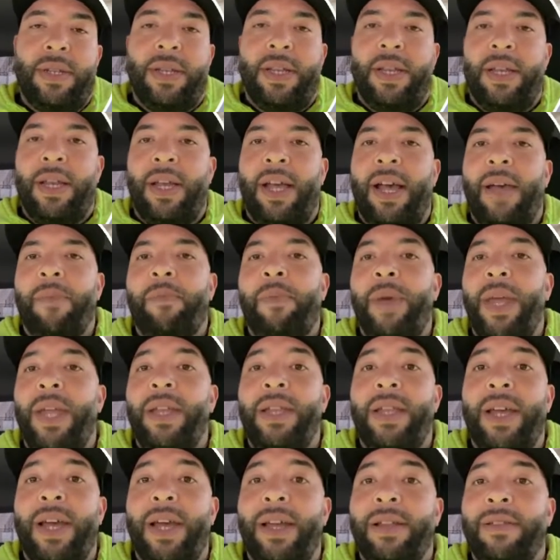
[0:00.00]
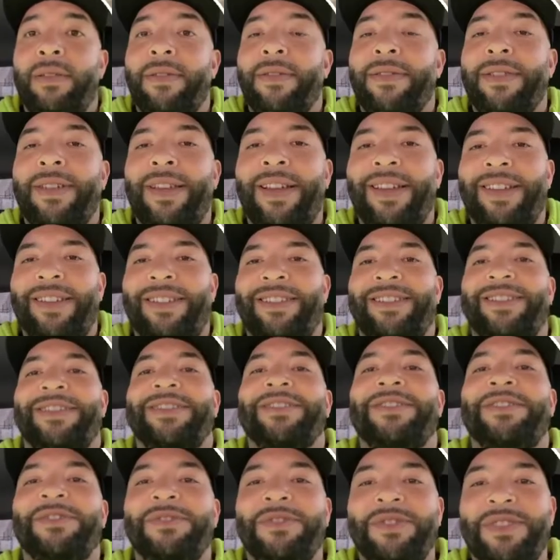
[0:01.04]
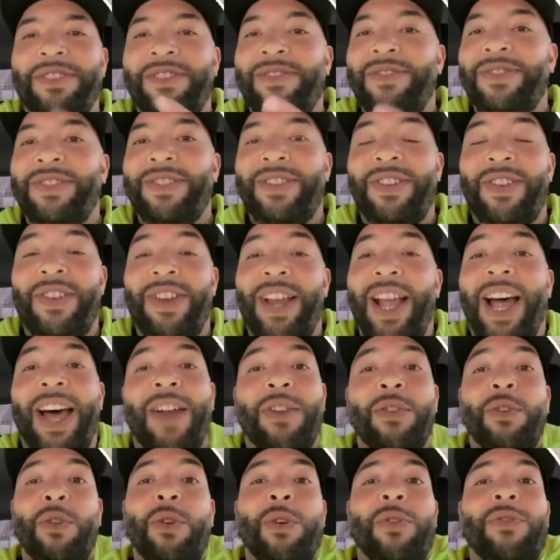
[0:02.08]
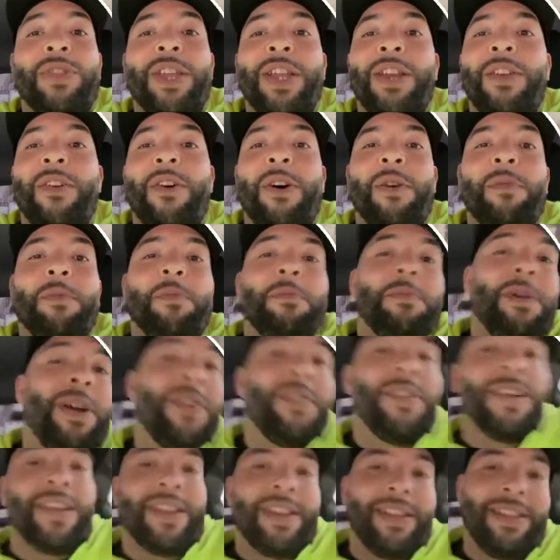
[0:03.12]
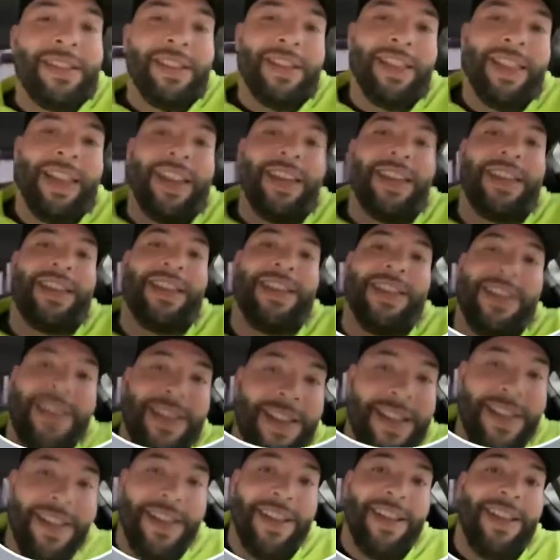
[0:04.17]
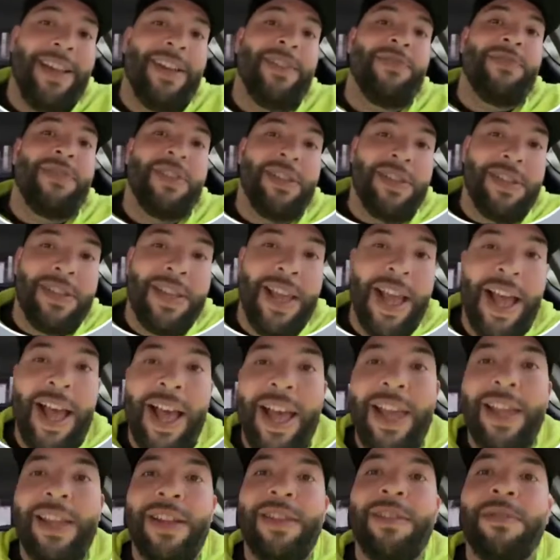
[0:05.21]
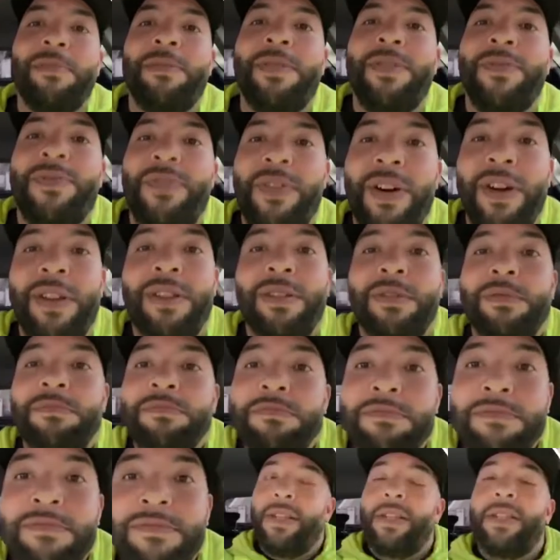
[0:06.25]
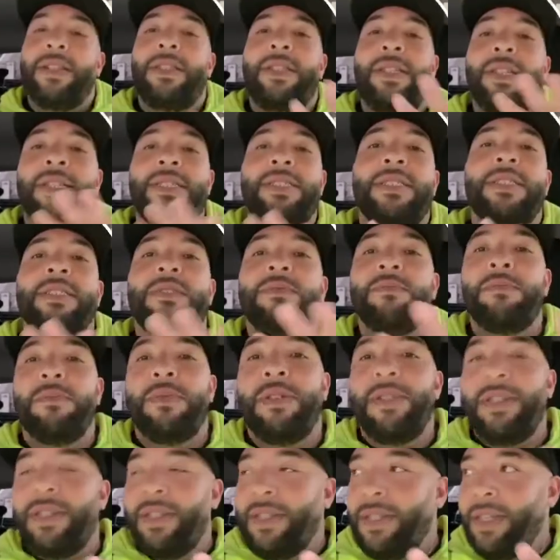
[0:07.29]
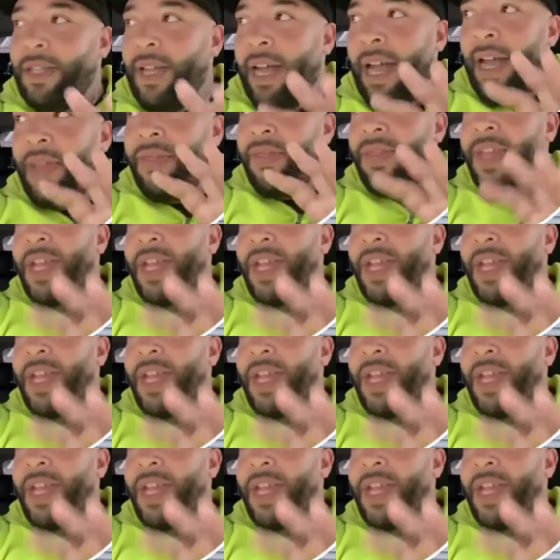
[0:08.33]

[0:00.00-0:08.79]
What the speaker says: I paid that. 230. I don't know if they know I'm American and they're like, F this guy, fuck him. This is I think